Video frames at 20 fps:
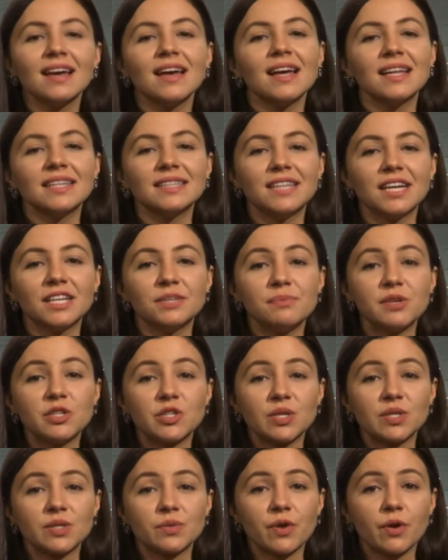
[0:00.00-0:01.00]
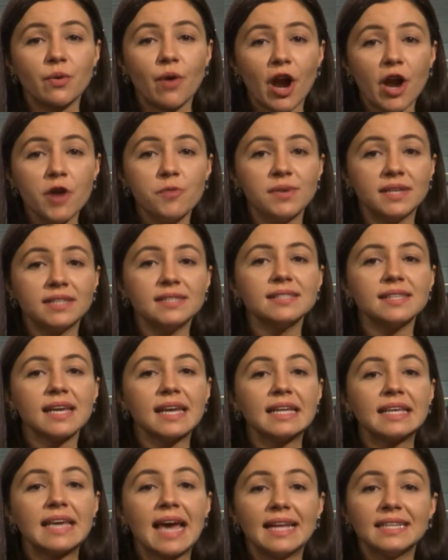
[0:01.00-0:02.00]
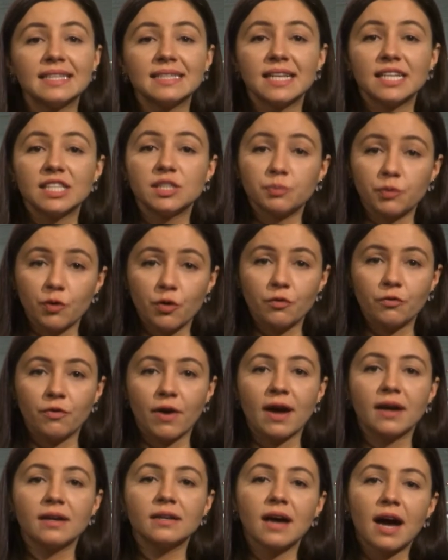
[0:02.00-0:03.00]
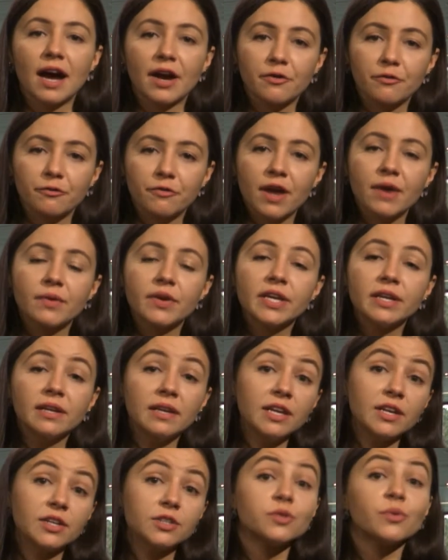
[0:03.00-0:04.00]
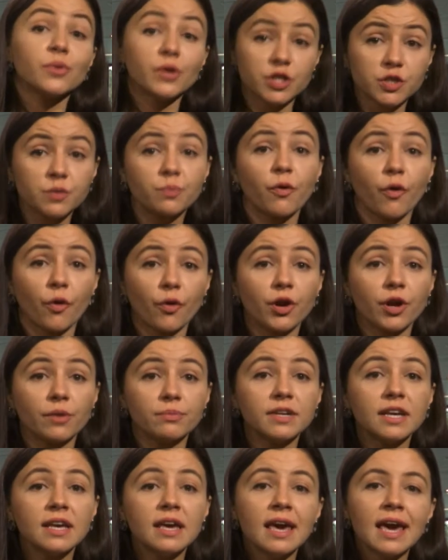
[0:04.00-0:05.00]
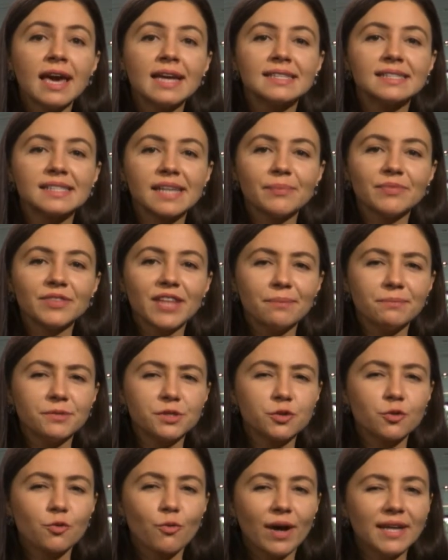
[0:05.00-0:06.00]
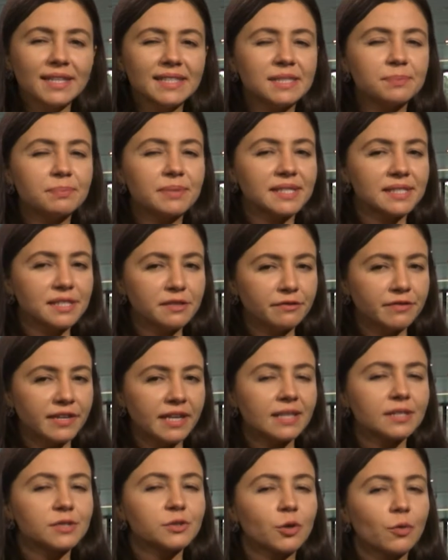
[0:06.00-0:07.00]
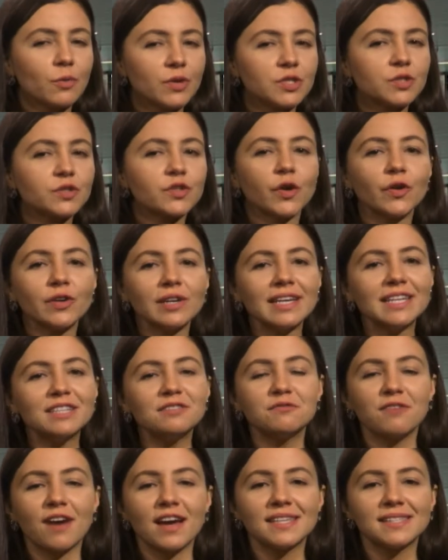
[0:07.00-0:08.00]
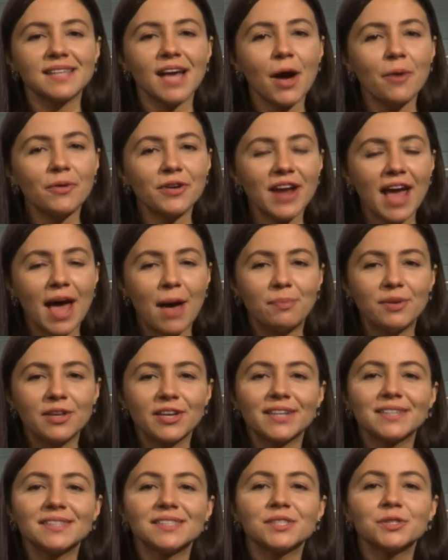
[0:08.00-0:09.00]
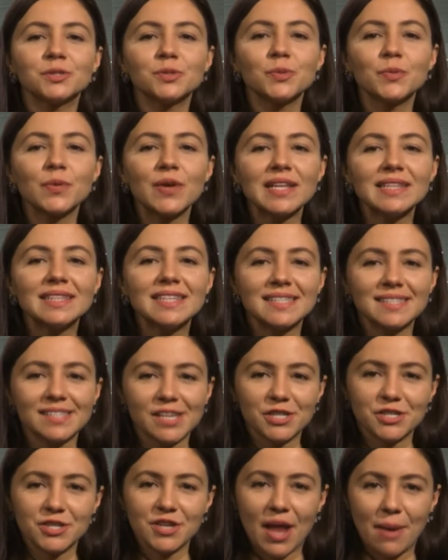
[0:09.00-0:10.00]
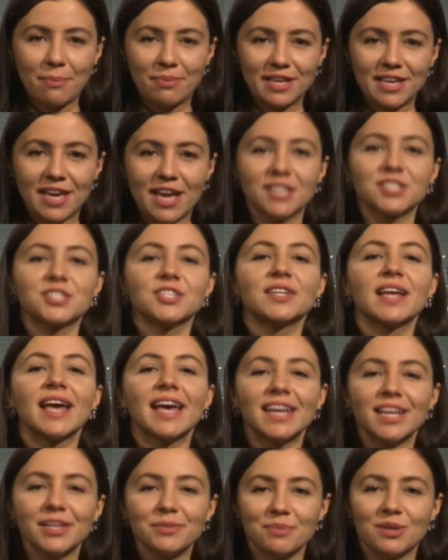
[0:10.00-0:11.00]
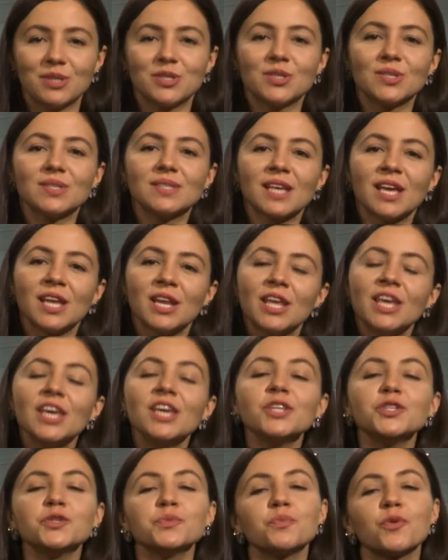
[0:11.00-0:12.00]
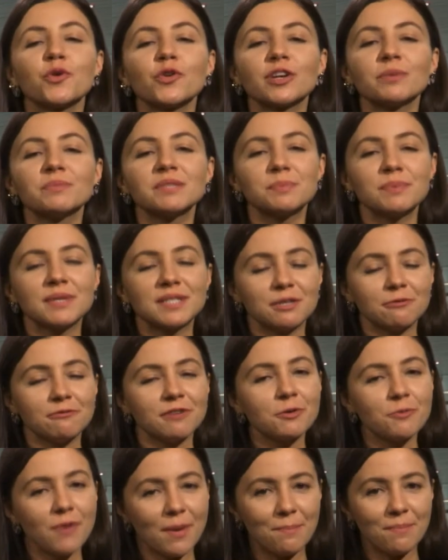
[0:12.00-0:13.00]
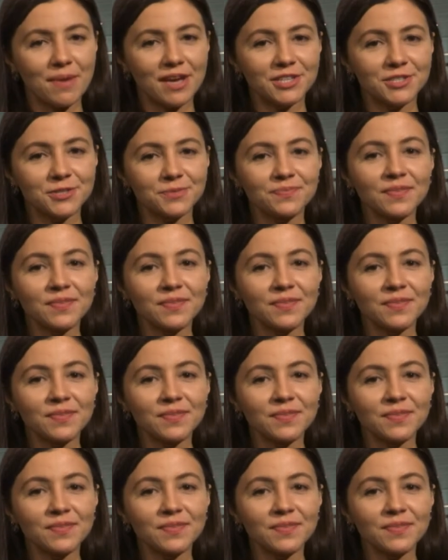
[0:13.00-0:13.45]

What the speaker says: The admissions requirements and candidate's profile are very clear to each program and sometimes quite specific, so we strongly advise our applicants to read the session application and admissions in each program-specific webpage.